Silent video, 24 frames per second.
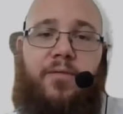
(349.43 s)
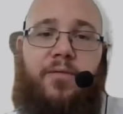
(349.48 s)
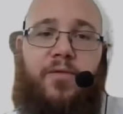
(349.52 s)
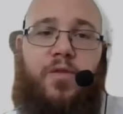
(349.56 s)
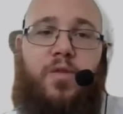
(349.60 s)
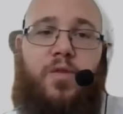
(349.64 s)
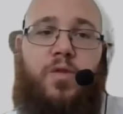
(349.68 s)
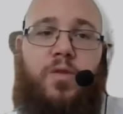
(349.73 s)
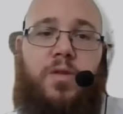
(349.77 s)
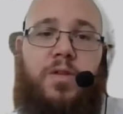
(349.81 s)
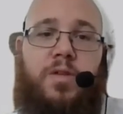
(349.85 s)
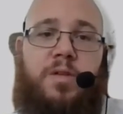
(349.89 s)

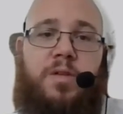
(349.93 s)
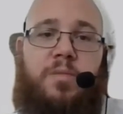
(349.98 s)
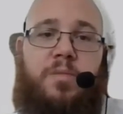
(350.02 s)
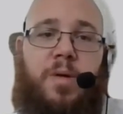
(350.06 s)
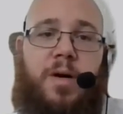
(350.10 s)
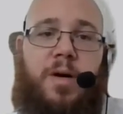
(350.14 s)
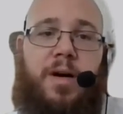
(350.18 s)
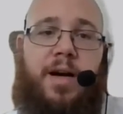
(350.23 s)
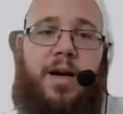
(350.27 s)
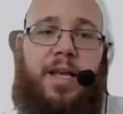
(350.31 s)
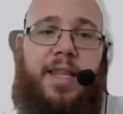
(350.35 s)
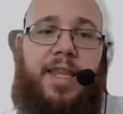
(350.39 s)

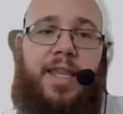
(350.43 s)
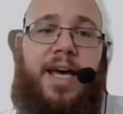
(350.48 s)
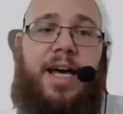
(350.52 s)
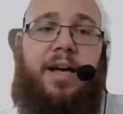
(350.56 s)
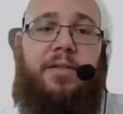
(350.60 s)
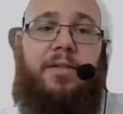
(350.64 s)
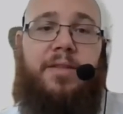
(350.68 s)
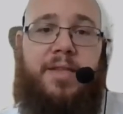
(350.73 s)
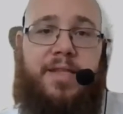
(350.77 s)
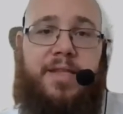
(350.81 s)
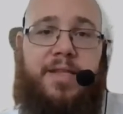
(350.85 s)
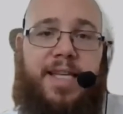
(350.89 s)
enforced
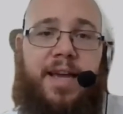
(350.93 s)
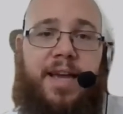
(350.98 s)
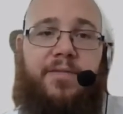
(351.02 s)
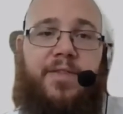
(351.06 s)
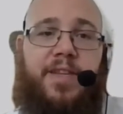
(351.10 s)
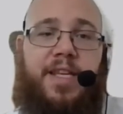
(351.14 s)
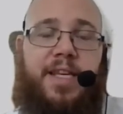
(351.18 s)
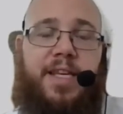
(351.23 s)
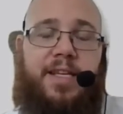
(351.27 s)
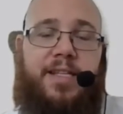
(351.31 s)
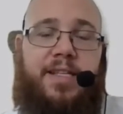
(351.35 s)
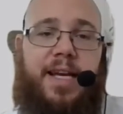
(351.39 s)
by the health and
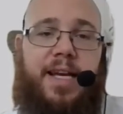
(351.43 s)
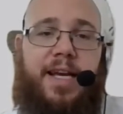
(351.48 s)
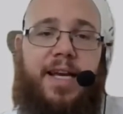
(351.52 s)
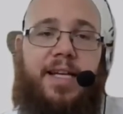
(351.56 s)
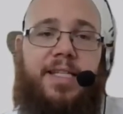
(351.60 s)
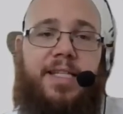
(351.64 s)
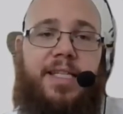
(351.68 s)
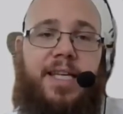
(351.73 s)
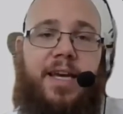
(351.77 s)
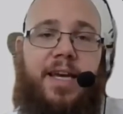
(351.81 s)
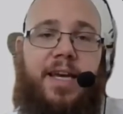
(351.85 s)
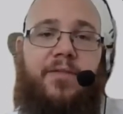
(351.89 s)
safety
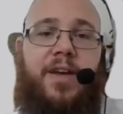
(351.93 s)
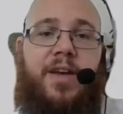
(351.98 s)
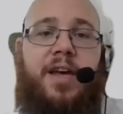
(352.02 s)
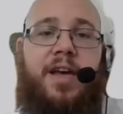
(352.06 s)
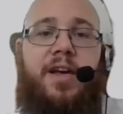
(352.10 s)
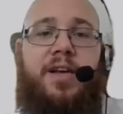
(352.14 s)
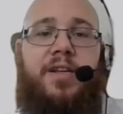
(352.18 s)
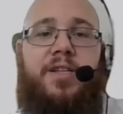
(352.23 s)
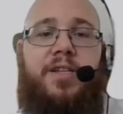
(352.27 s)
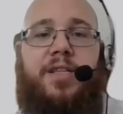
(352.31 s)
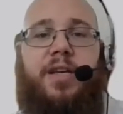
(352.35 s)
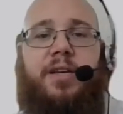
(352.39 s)
executive.
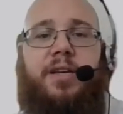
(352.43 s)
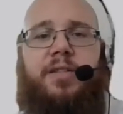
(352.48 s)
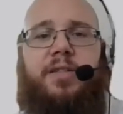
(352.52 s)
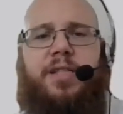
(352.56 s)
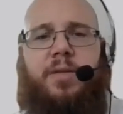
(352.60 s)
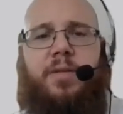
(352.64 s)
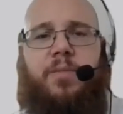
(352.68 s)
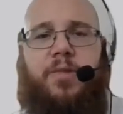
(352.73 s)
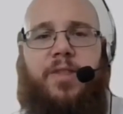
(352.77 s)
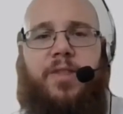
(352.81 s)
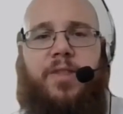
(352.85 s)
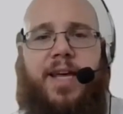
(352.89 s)
So
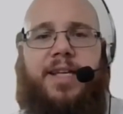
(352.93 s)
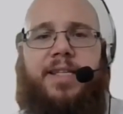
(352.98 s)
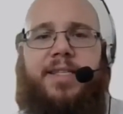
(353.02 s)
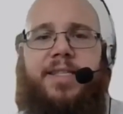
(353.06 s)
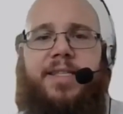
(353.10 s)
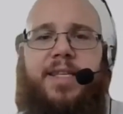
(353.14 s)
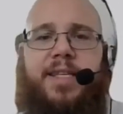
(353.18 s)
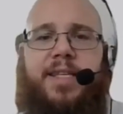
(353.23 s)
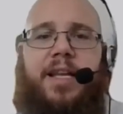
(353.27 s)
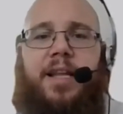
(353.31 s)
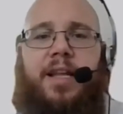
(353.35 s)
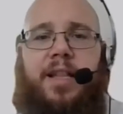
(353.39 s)
some of that's
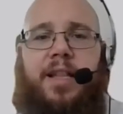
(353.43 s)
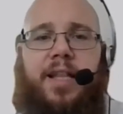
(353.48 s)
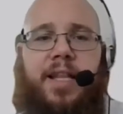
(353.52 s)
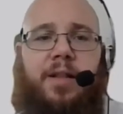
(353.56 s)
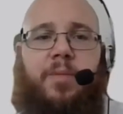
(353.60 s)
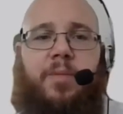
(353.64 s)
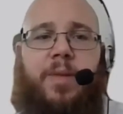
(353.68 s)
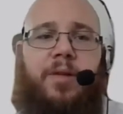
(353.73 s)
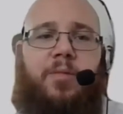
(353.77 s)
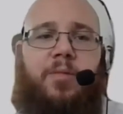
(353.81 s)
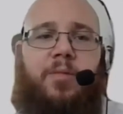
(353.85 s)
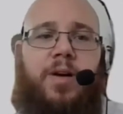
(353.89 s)
still a little
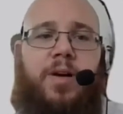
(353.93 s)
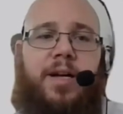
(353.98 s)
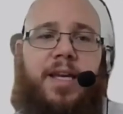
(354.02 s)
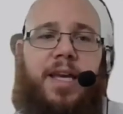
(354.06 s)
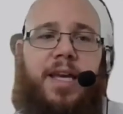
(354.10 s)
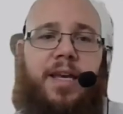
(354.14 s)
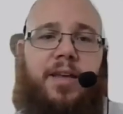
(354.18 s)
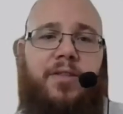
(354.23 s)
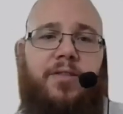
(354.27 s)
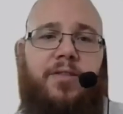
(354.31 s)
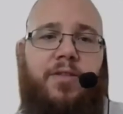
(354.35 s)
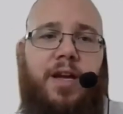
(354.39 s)
bit working
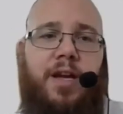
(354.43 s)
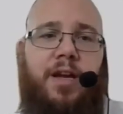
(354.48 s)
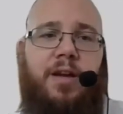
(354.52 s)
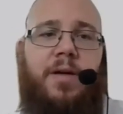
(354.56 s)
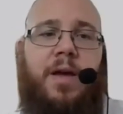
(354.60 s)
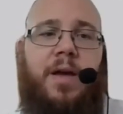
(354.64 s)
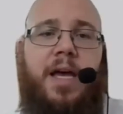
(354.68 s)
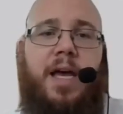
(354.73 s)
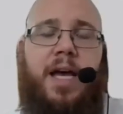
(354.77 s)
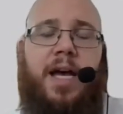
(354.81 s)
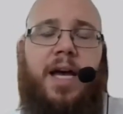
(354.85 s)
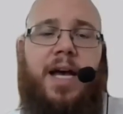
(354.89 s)
through,
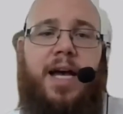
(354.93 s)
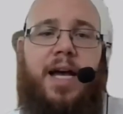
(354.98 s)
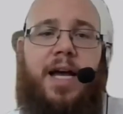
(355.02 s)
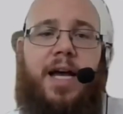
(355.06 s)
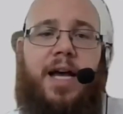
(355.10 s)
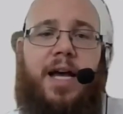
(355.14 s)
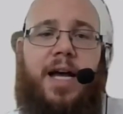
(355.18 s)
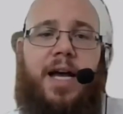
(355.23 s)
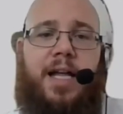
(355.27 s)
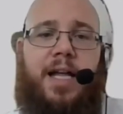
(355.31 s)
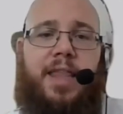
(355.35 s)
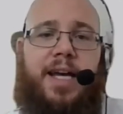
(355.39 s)

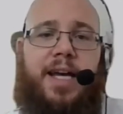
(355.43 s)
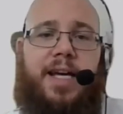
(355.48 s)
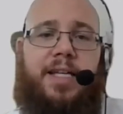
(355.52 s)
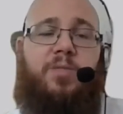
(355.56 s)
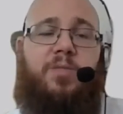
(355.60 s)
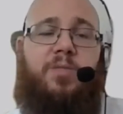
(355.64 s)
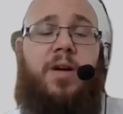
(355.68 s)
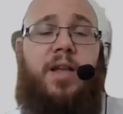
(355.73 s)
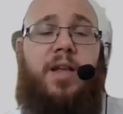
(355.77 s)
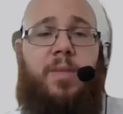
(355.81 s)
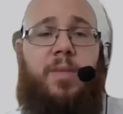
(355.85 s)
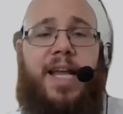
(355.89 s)
and that's why the
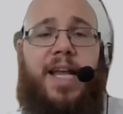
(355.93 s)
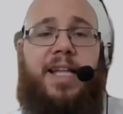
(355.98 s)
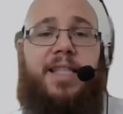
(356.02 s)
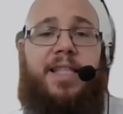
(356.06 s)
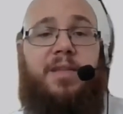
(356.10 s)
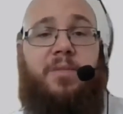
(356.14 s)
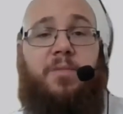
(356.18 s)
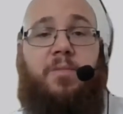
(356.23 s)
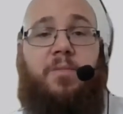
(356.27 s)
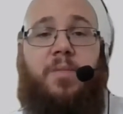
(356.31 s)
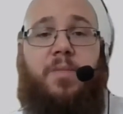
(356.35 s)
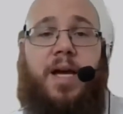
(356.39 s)
plans
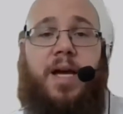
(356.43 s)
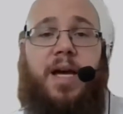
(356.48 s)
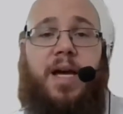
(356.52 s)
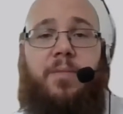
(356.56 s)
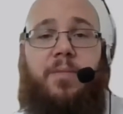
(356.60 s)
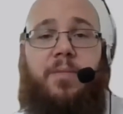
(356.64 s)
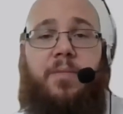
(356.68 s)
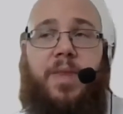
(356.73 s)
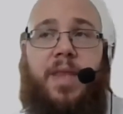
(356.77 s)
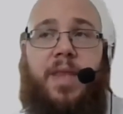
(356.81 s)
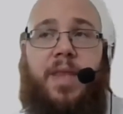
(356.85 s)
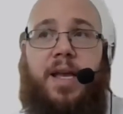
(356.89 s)

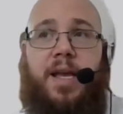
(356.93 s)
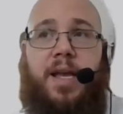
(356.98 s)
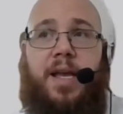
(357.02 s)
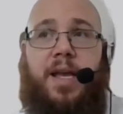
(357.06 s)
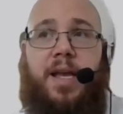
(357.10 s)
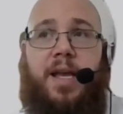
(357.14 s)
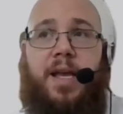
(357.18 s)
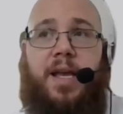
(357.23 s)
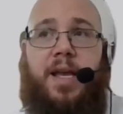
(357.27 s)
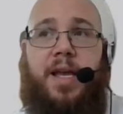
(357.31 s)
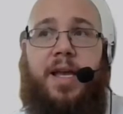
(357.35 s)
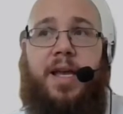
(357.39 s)
are
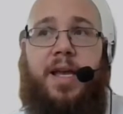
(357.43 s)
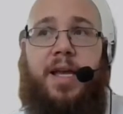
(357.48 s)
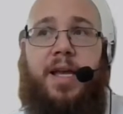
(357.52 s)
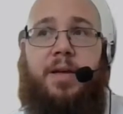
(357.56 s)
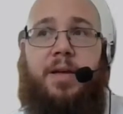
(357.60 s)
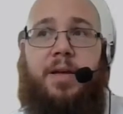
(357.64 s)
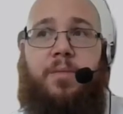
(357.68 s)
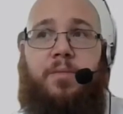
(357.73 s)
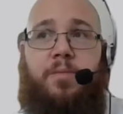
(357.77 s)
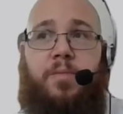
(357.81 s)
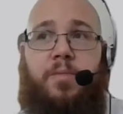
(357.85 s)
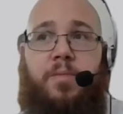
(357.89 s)

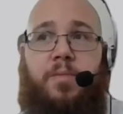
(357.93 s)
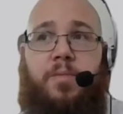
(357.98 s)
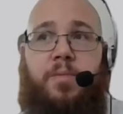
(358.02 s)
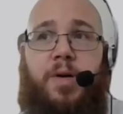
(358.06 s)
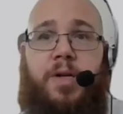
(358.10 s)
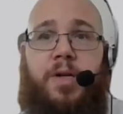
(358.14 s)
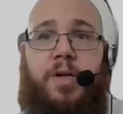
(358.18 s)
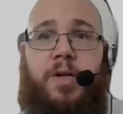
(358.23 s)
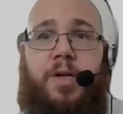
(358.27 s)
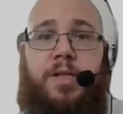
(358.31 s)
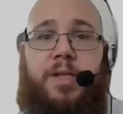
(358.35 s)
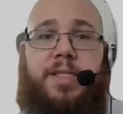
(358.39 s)

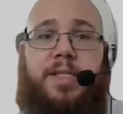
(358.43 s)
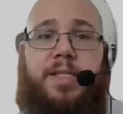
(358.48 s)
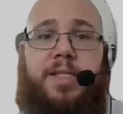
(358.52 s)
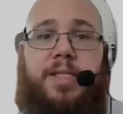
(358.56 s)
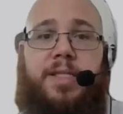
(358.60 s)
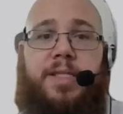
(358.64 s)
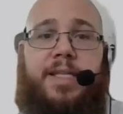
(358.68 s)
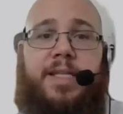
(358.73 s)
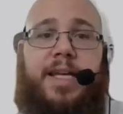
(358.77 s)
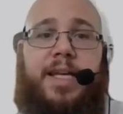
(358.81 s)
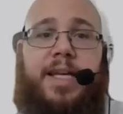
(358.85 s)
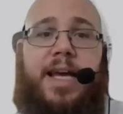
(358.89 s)
put
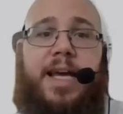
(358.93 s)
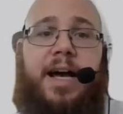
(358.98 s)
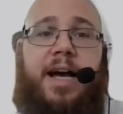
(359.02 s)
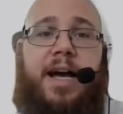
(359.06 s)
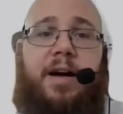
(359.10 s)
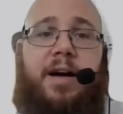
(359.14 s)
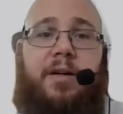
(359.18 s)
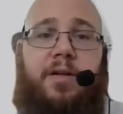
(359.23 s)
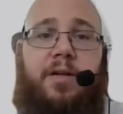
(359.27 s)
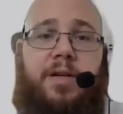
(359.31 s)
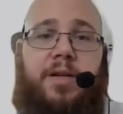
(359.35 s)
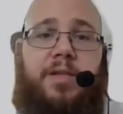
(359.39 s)

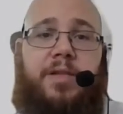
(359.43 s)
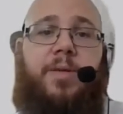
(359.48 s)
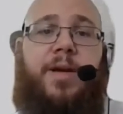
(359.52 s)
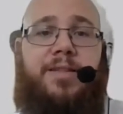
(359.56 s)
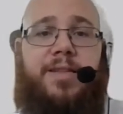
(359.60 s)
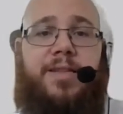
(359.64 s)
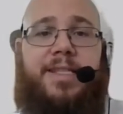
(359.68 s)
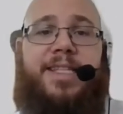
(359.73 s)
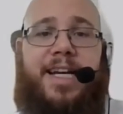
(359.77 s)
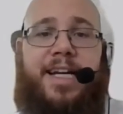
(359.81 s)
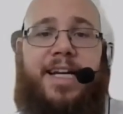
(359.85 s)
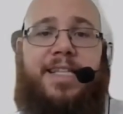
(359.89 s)
out as
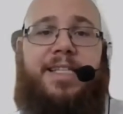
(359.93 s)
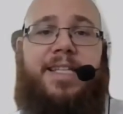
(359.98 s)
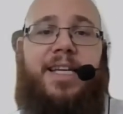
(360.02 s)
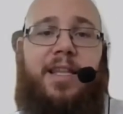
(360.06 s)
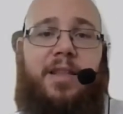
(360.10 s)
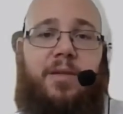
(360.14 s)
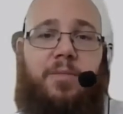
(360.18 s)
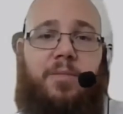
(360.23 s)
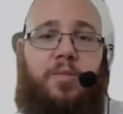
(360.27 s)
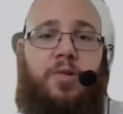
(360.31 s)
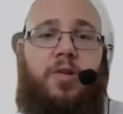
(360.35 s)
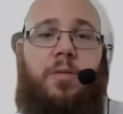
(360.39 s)
we
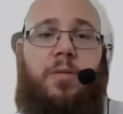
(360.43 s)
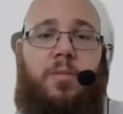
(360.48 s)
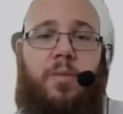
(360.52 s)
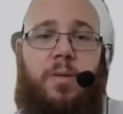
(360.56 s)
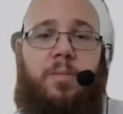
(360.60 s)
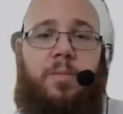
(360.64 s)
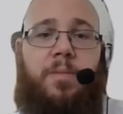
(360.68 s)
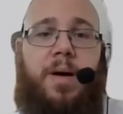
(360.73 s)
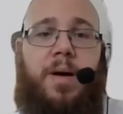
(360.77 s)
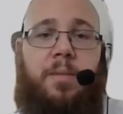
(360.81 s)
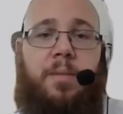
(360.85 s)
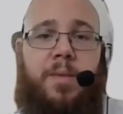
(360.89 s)
understand it at
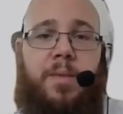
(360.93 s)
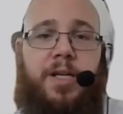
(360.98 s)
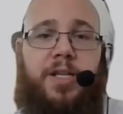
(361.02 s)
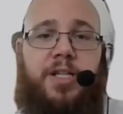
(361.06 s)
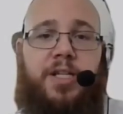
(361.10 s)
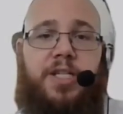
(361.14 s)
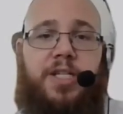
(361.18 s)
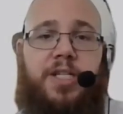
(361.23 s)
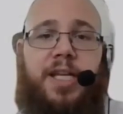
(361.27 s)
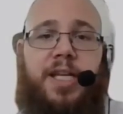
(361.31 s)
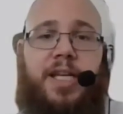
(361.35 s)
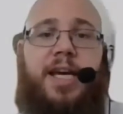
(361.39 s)
the point we
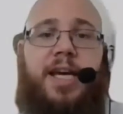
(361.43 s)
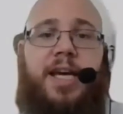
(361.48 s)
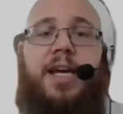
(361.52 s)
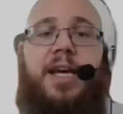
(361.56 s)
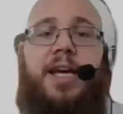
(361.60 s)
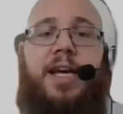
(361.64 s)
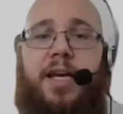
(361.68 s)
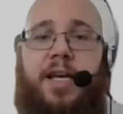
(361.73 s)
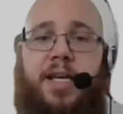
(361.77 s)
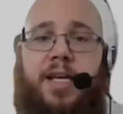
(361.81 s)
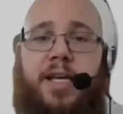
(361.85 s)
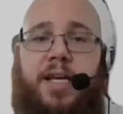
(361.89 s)
published
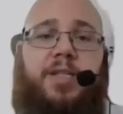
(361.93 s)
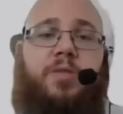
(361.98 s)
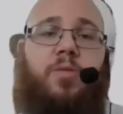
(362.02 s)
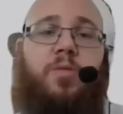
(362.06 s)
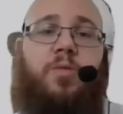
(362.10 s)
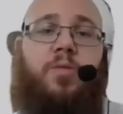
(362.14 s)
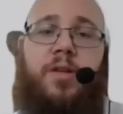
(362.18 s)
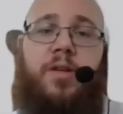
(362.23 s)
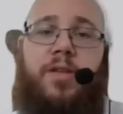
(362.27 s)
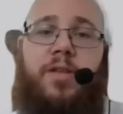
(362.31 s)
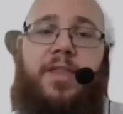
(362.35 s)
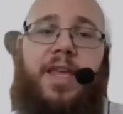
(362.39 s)
it. Is one of the